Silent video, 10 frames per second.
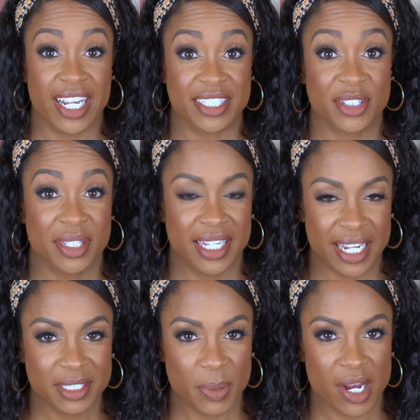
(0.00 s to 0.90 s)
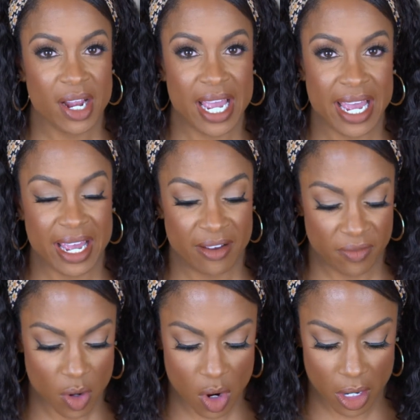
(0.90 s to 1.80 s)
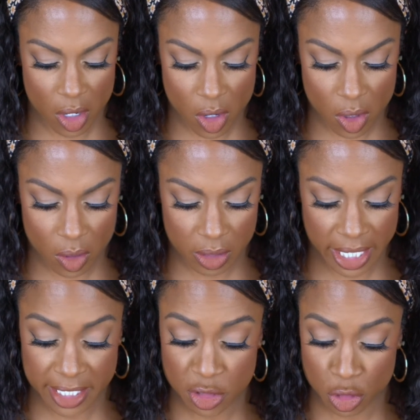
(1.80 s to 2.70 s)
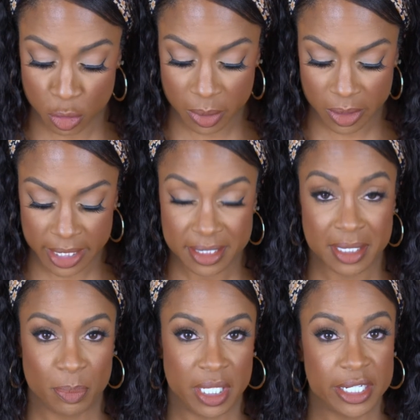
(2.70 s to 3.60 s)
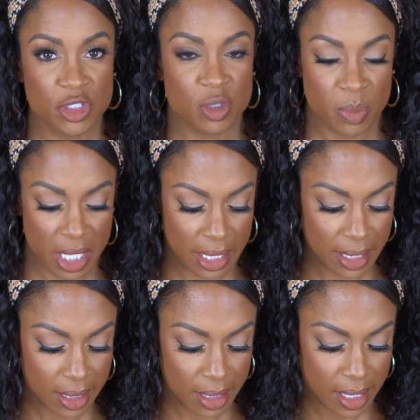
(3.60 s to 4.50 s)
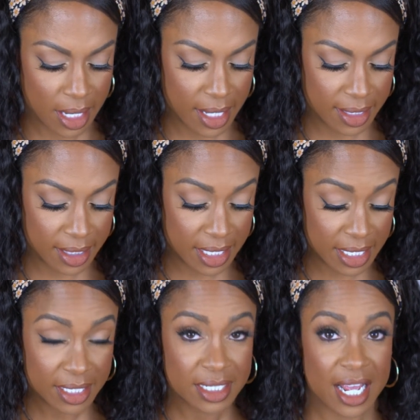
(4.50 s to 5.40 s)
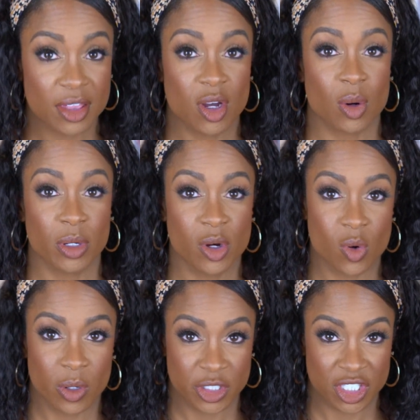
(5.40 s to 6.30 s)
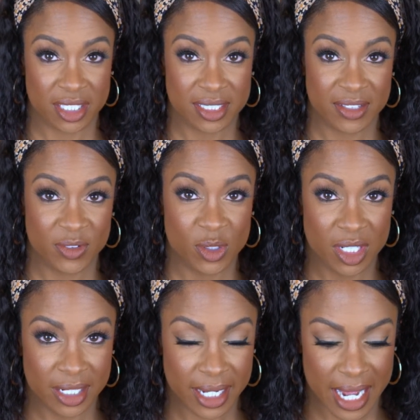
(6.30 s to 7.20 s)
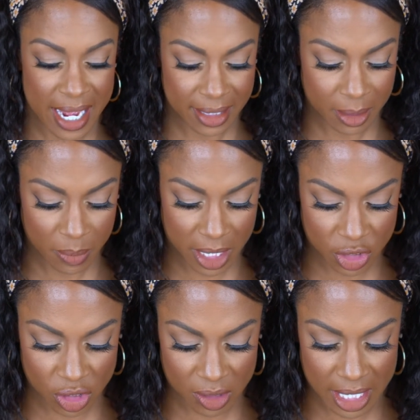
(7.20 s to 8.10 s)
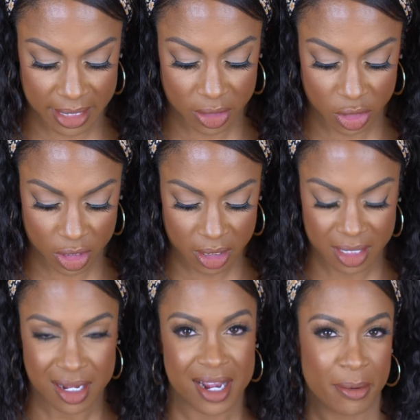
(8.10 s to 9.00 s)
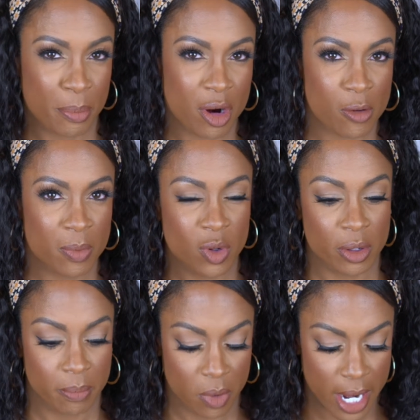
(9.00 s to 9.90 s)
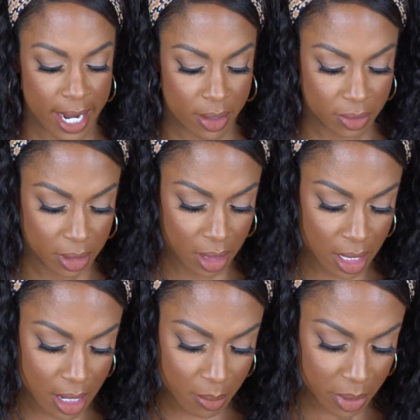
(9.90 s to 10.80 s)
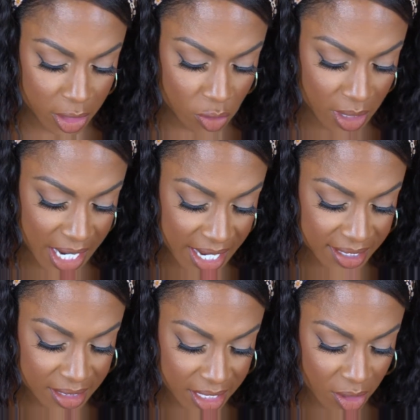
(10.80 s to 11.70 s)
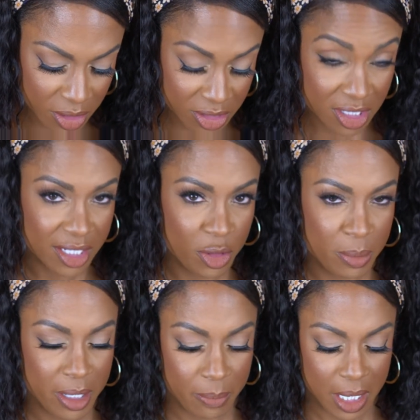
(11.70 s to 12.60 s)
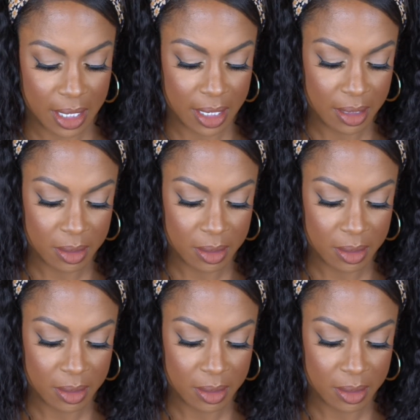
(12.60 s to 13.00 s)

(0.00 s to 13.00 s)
right, so the next pair I have are called Exuberant Peach Pink. These I thought were gorgeous. If you look at the picture, they look kind of purple and brown, but you can tell there's a little bit of pink in